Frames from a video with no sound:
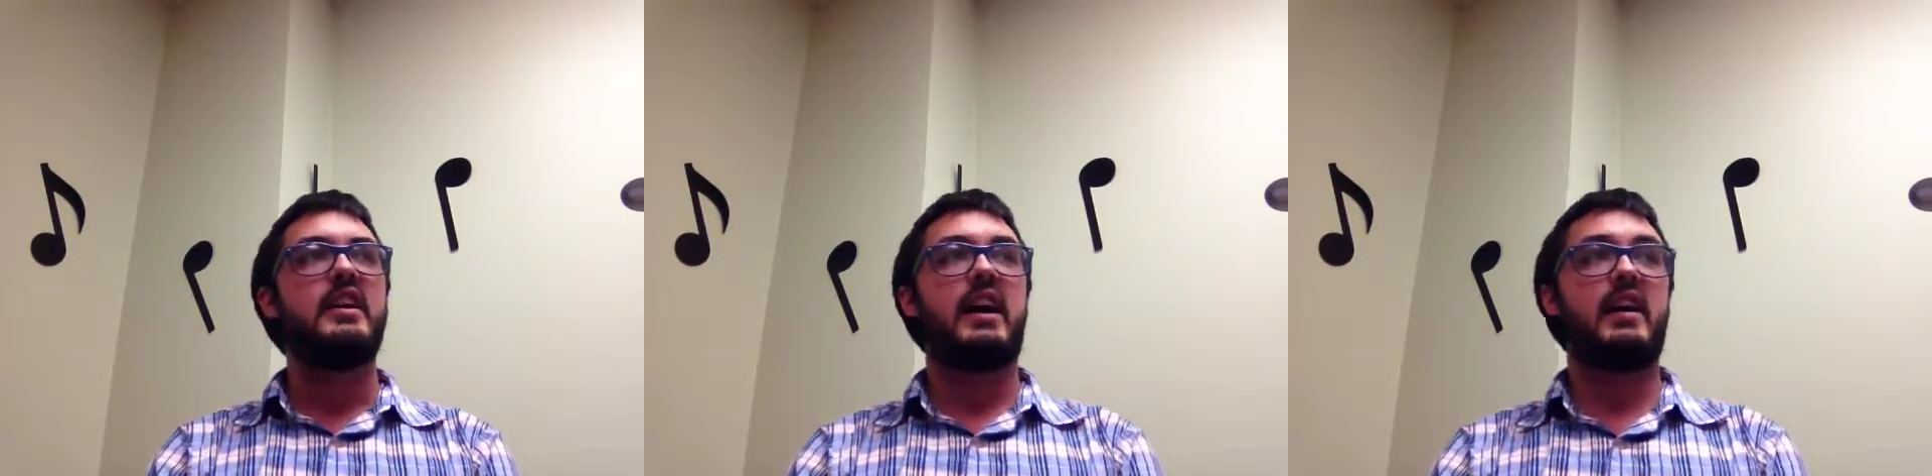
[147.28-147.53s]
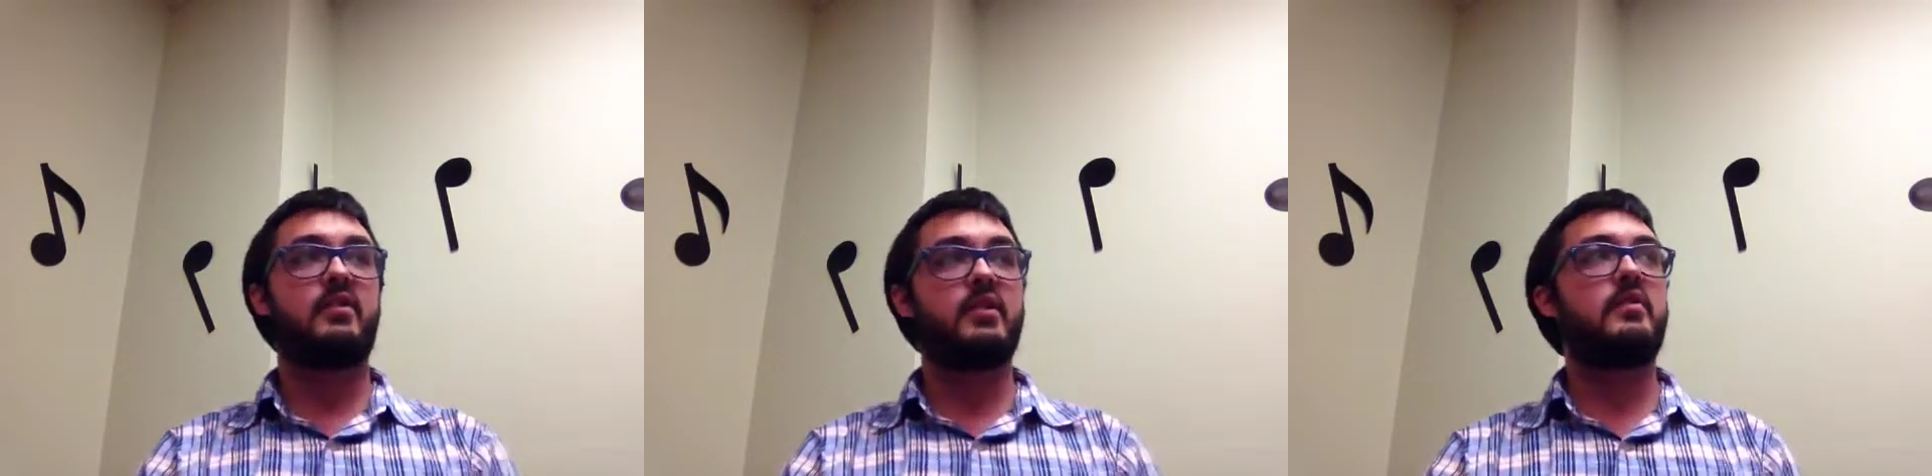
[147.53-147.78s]

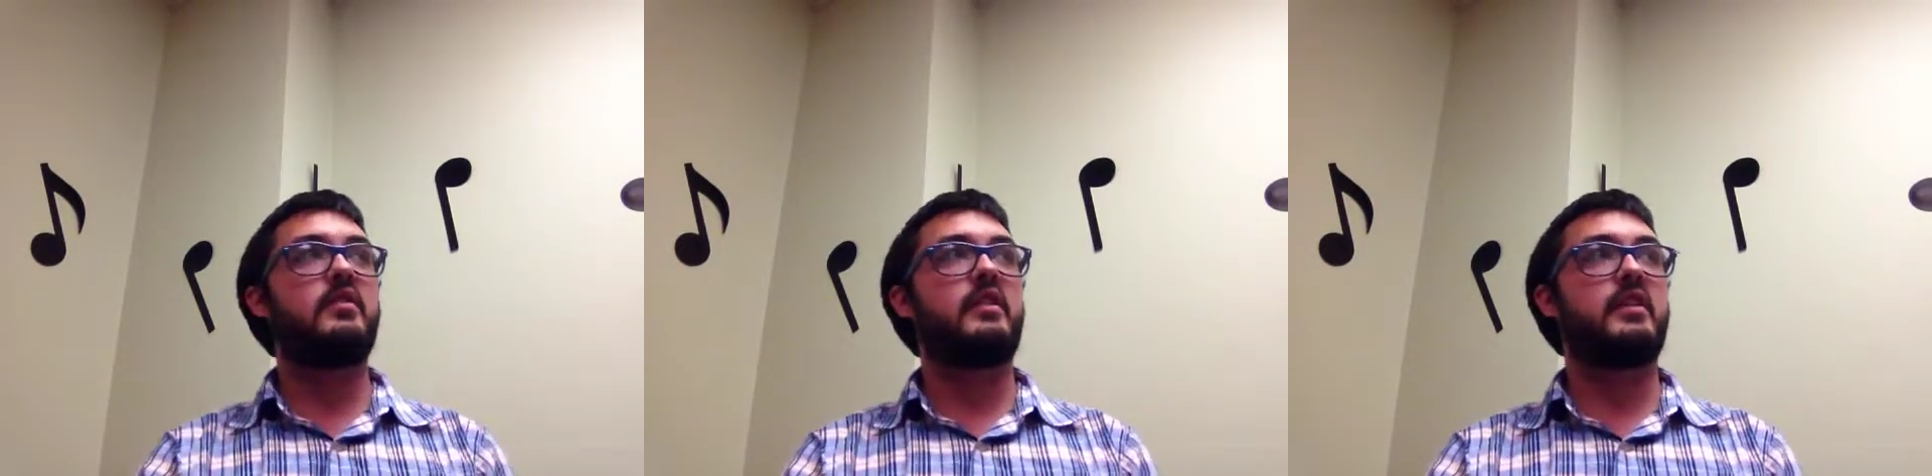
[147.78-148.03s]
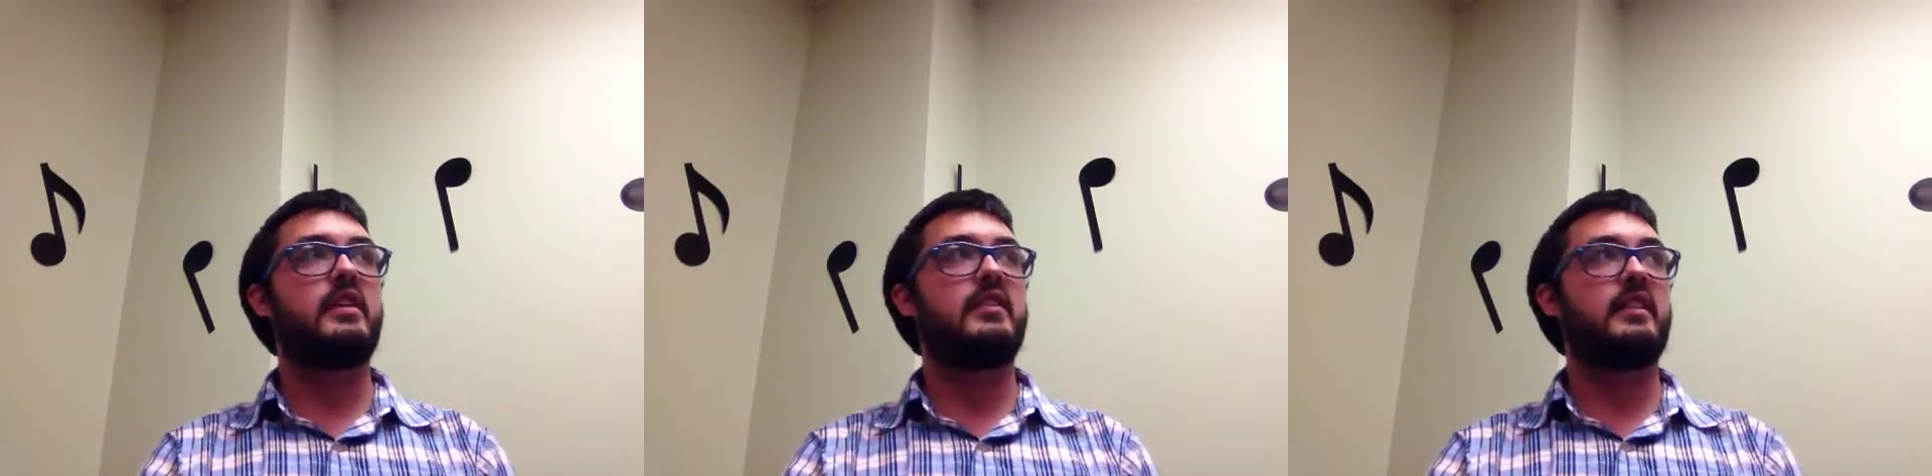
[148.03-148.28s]
I learned
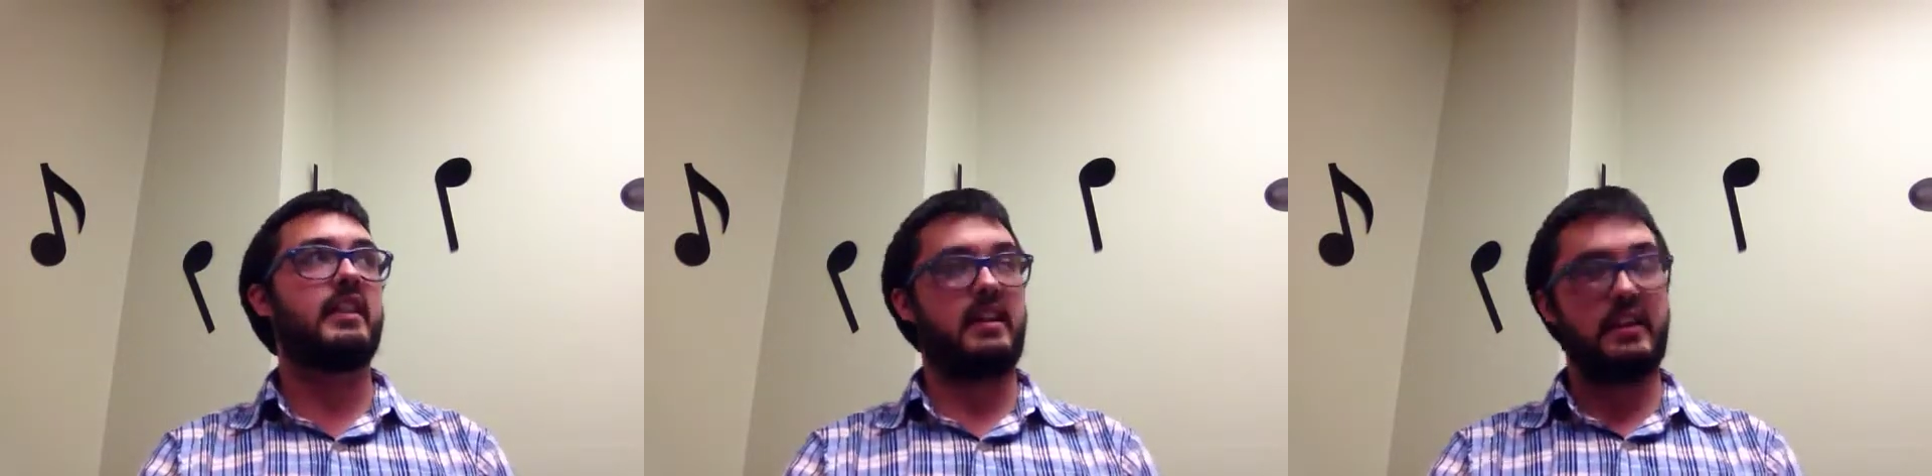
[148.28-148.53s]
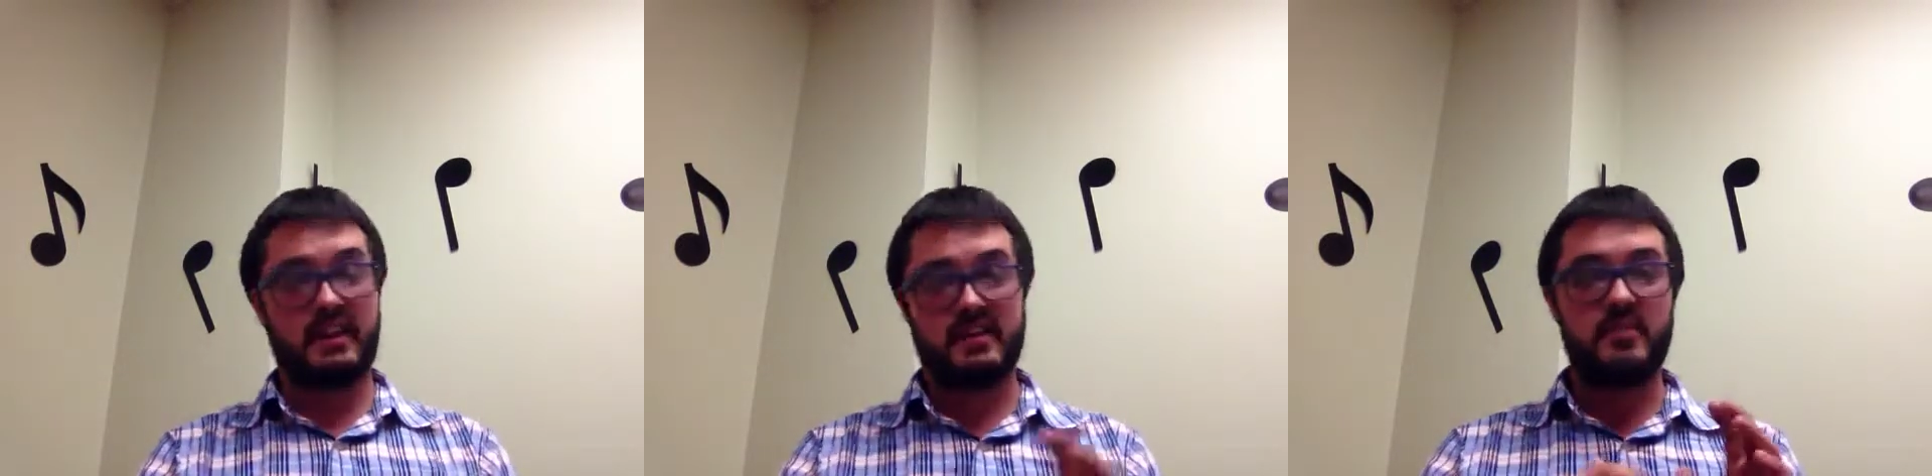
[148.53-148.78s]
that
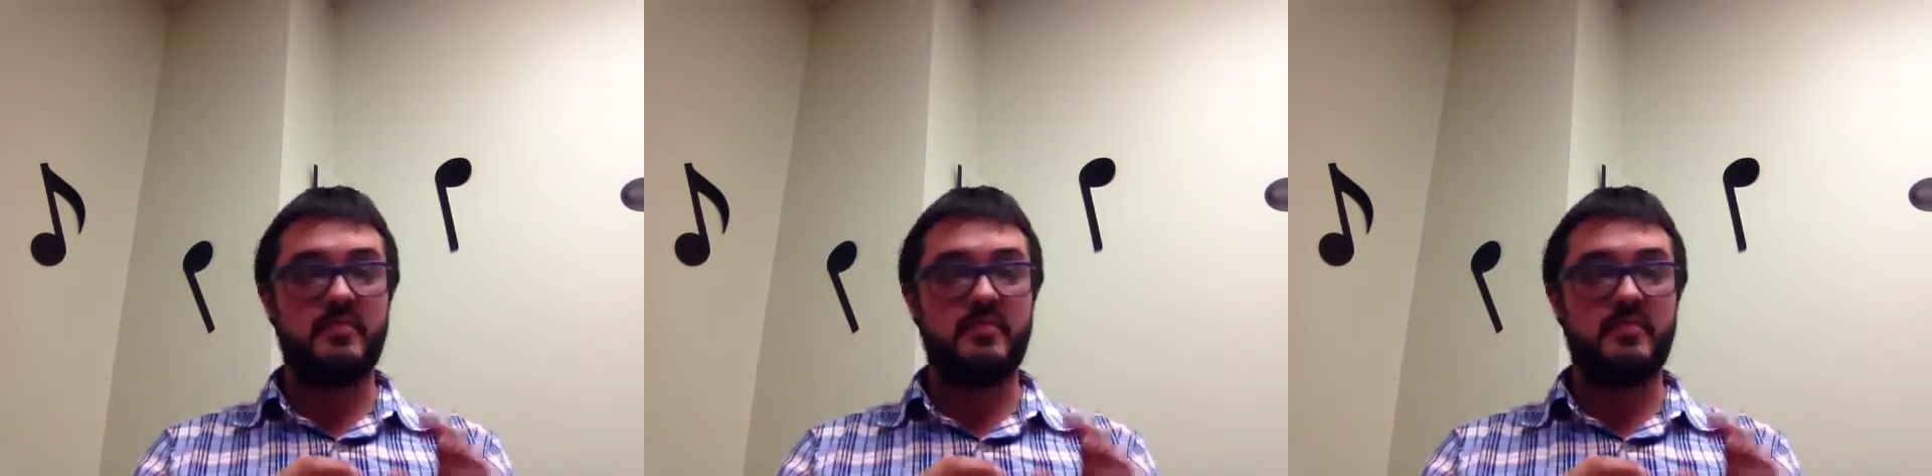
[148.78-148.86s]
as you